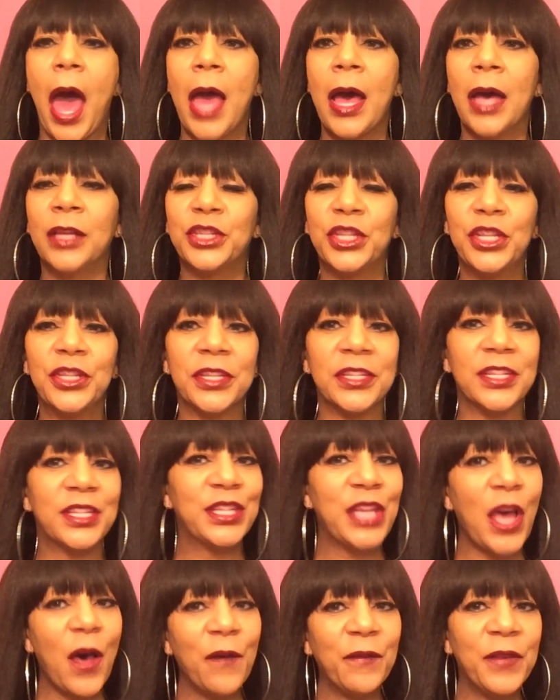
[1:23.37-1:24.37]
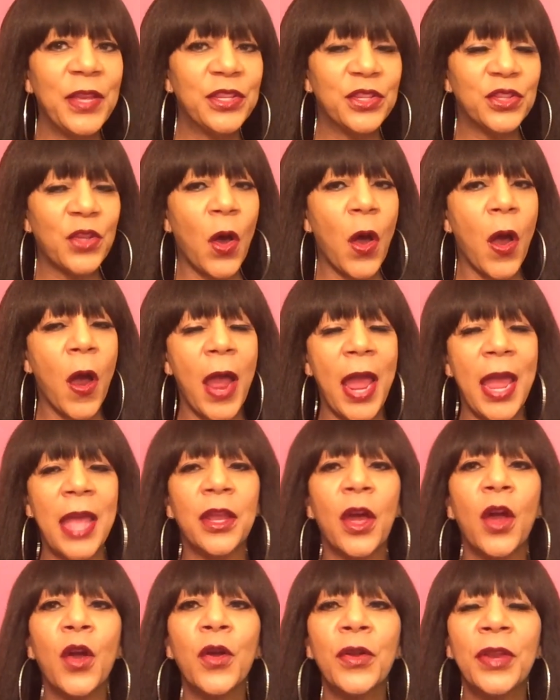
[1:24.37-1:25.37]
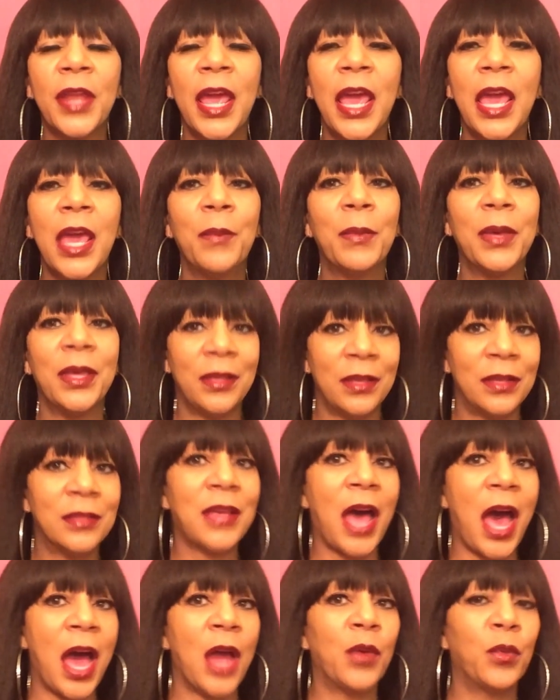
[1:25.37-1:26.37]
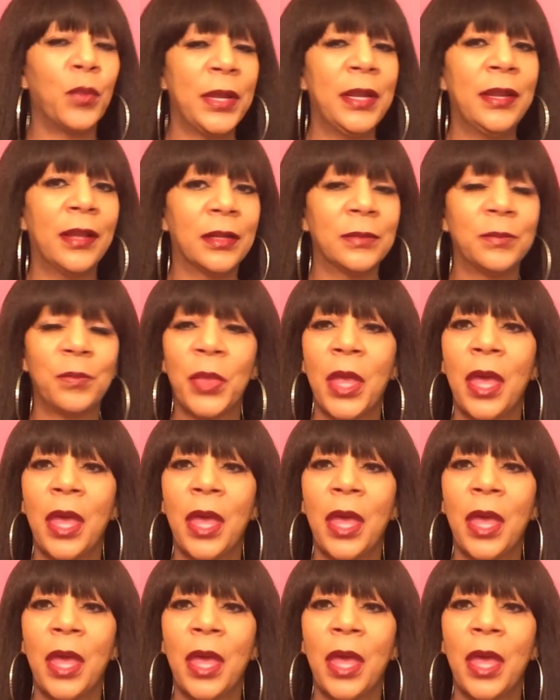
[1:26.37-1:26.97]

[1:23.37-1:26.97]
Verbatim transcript: Uh, she's a selfie star and her name is Irina.